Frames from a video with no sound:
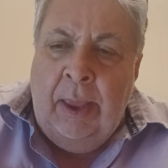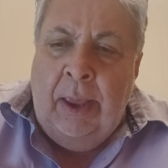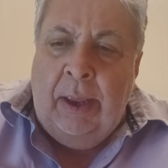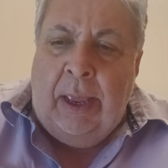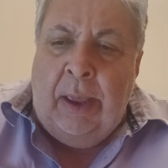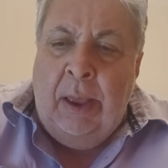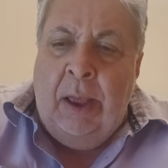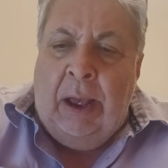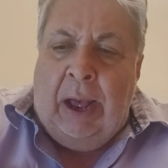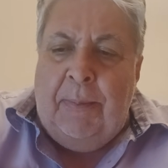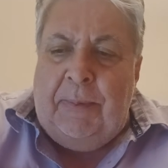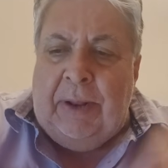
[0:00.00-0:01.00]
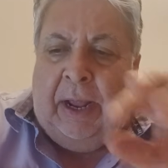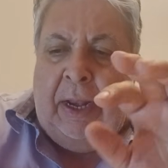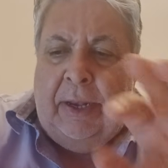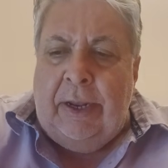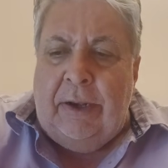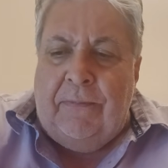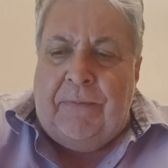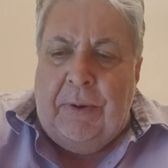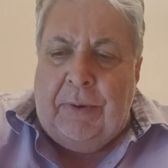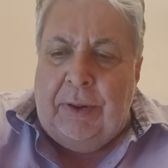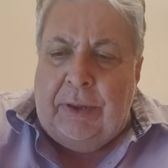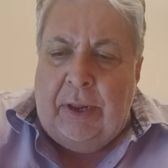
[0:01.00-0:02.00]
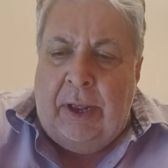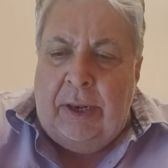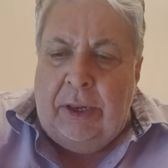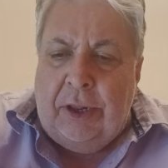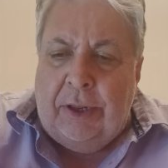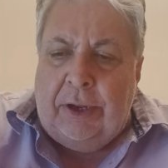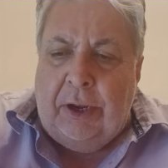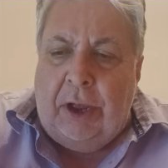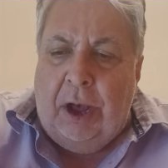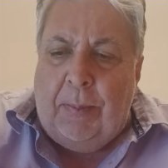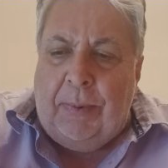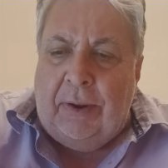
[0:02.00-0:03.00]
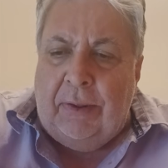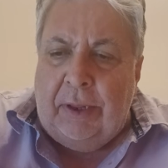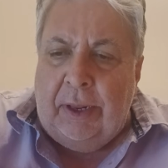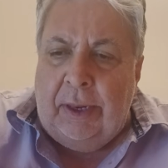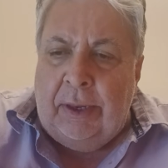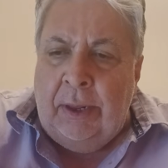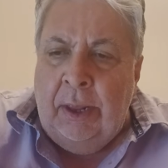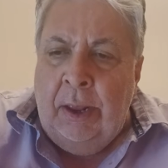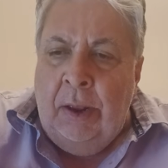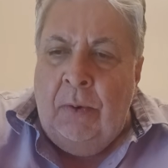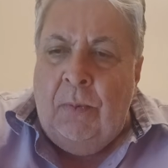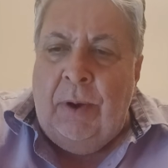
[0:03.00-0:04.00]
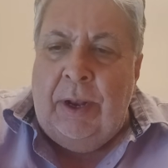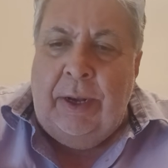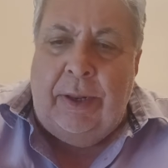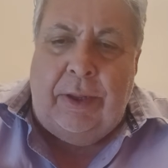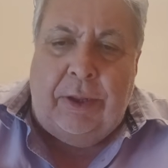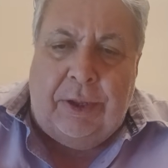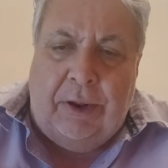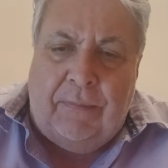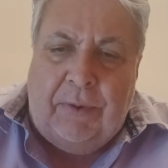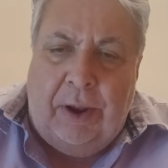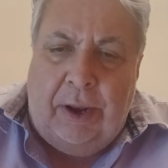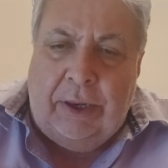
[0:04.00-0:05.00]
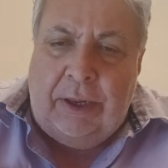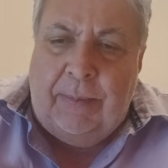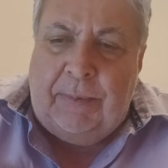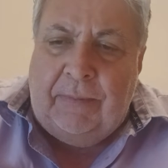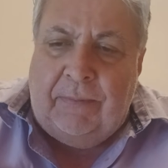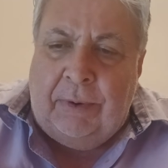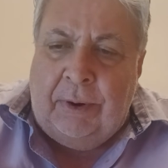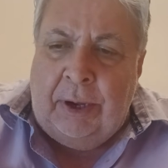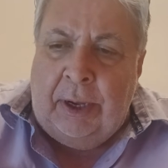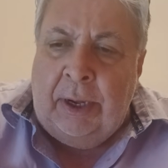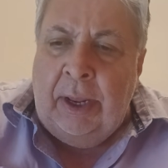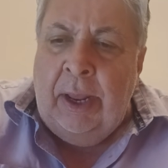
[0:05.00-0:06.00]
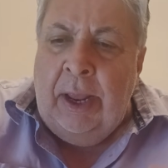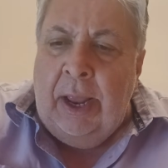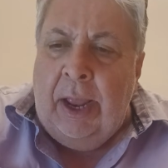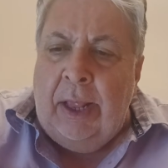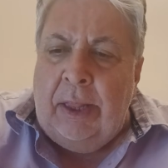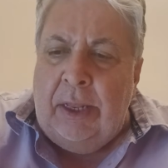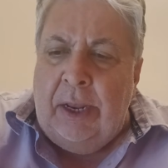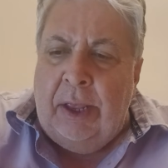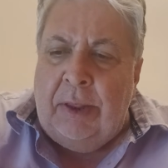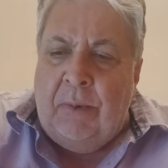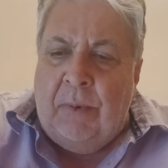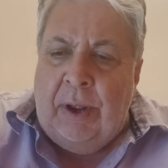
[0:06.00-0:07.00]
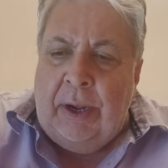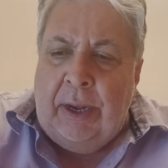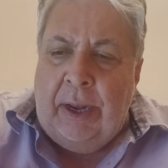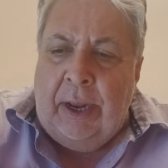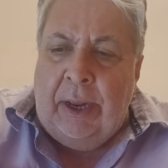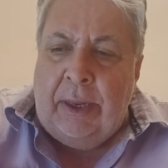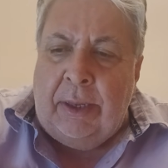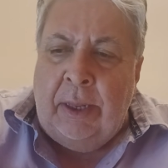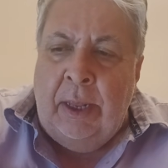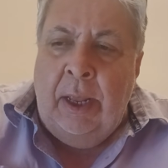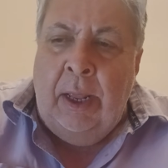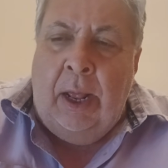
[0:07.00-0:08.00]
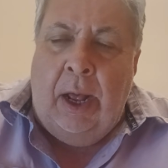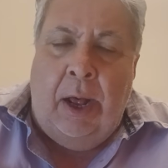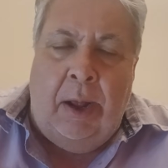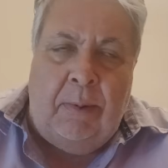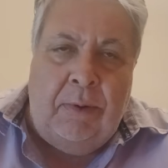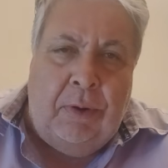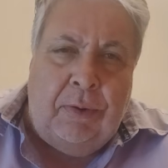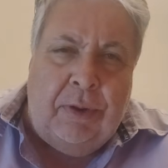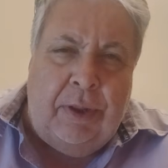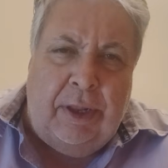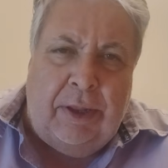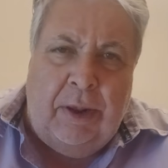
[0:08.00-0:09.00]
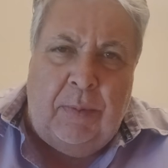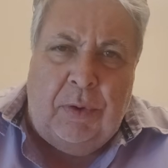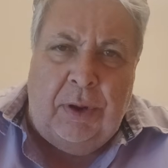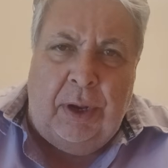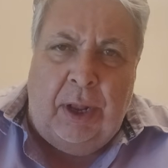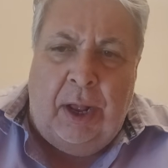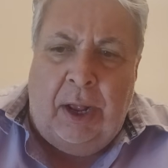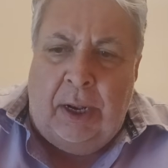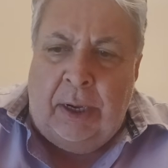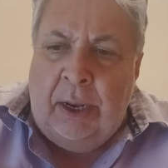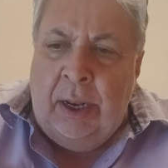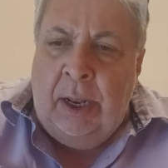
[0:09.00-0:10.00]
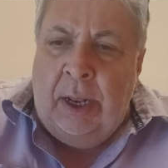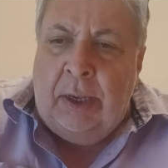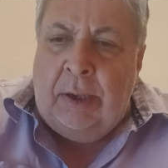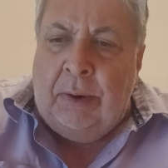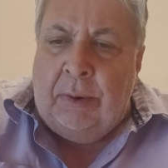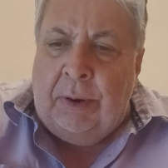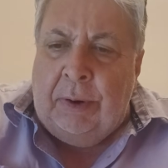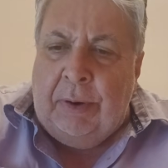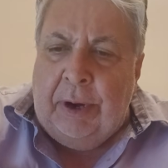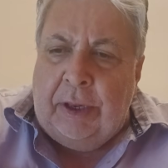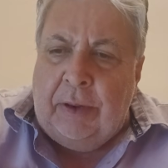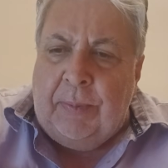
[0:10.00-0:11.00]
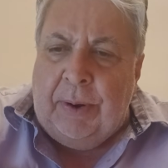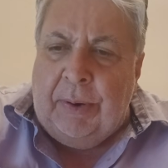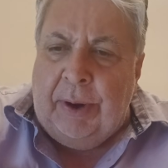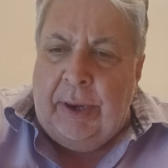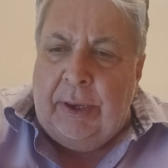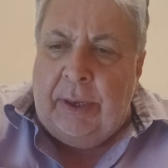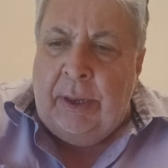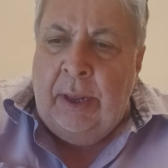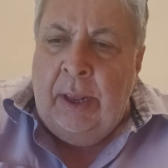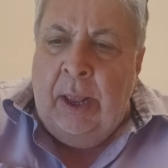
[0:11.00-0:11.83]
Okay, I intend to focus on just a couple of these. One is the self concept of learning, and the other one is Knowles' assumption on learner experience.